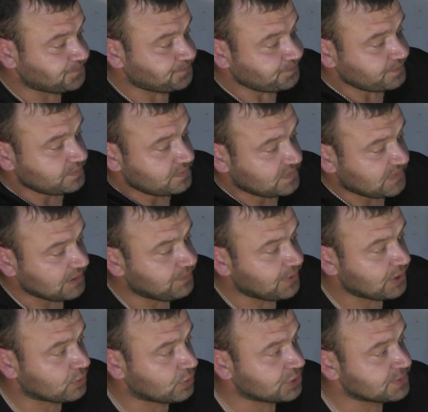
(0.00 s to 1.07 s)
Why I
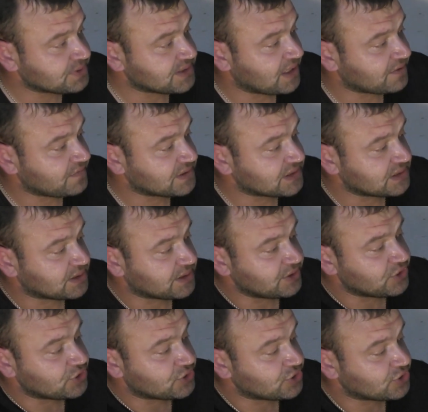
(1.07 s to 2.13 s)
said this?
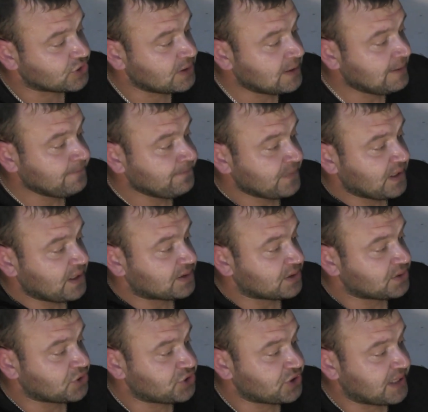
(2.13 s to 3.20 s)
These are
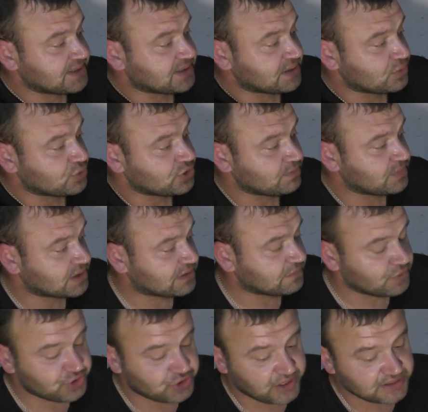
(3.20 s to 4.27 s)
two completely
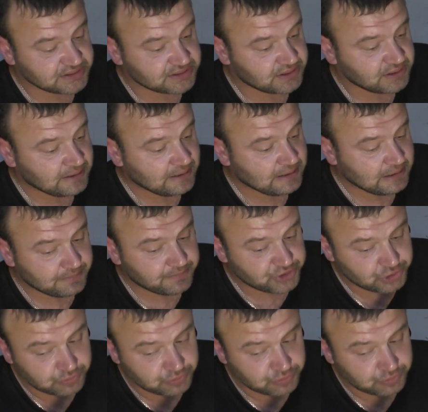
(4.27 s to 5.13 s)
different hard